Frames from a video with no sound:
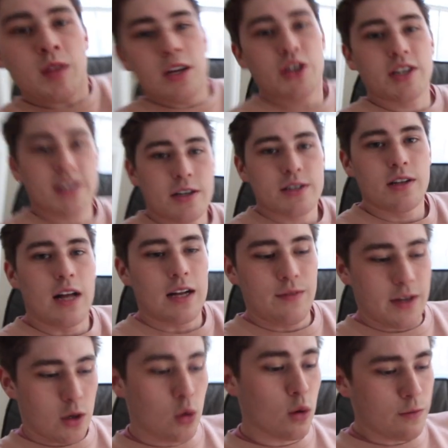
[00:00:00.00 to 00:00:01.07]
she sells a lot of
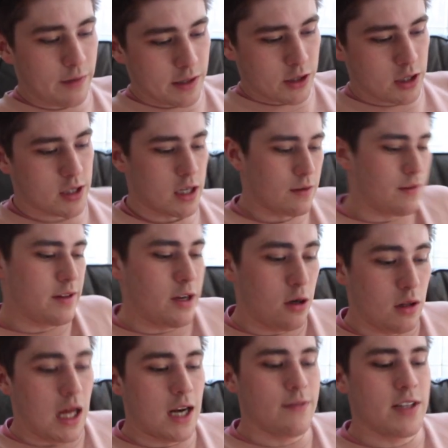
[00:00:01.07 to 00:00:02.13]
like cool vintage stuff on there. A
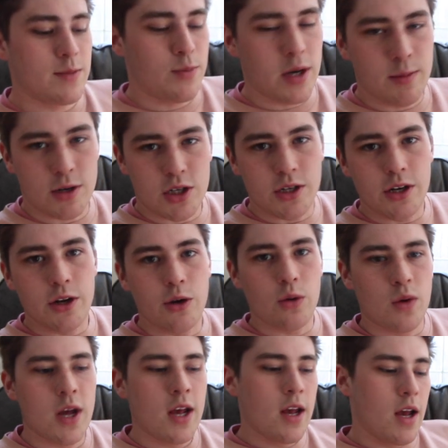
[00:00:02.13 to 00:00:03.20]
lot of it's pretty much
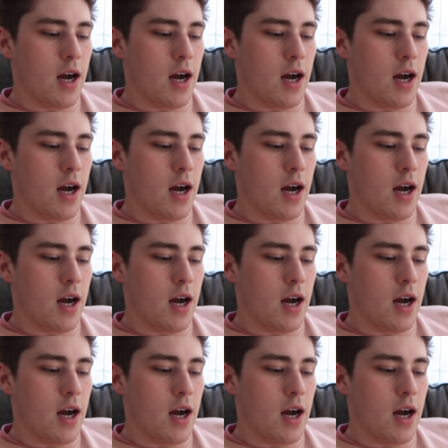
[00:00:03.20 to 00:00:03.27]
new.